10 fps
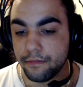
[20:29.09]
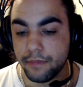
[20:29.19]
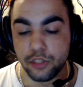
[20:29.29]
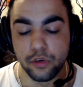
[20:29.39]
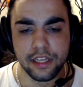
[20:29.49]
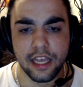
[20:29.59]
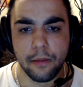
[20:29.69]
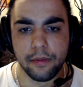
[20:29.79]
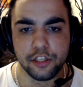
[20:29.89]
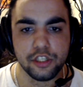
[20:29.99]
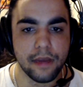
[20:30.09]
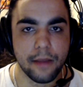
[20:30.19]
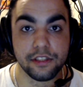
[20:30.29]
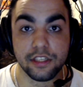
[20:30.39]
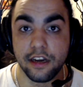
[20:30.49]
Be sure to hit up like Chibem
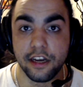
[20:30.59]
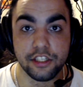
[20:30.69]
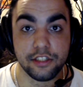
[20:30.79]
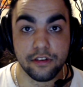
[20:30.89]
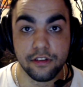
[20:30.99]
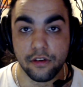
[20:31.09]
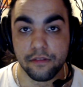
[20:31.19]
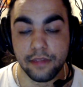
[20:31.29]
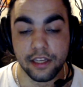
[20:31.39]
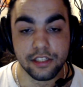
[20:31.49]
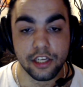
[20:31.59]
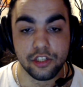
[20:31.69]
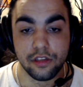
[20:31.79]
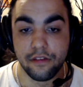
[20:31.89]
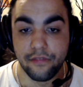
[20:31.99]
and Sakaishi on
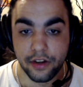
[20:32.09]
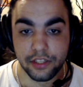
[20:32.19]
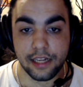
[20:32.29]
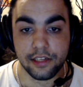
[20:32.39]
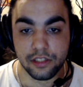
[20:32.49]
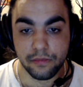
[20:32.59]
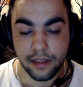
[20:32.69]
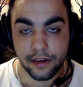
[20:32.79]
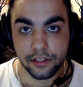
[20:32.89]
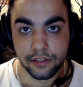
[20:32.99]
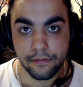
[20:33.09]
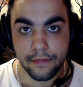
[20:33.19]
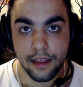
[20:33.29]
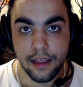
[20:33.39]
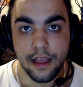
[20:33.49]
PlayStation. They're very talented players.
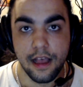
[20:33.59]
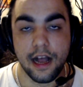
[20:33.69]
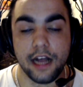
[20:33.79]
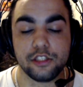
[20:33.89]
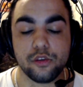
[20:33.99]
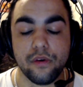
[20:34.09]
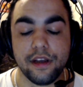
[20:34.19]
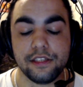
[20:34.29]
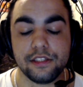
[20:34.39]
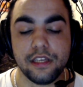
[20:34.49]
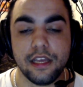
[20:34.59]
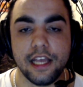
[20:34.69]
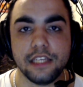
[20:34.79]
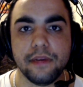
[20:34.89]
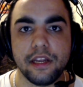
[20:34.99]
As always,
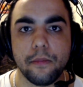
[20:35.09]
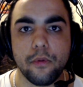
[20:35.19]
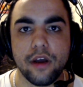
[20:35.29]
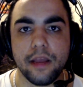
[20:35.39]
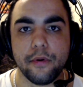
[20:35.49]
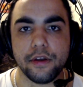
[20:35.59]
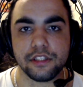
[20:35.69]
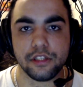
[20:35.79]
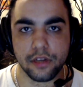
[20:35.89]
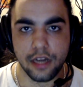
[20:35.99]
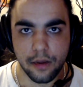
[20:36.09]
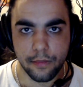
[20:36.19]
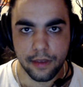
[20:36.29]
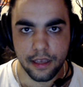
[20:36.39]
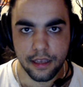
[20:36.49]
it's been your boy Poison
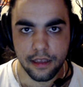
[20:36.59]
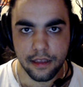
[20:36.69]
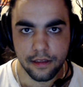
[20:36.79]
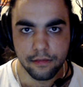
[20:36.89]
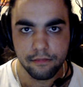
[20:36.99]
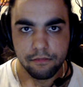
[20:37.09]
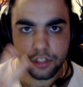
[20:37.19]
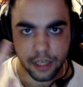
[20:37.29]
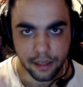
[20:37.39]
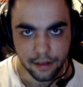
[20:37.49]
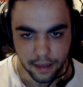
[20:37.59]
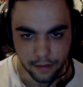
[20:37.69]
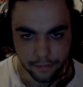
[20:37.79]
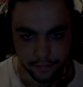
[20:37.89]
Takami. Janet.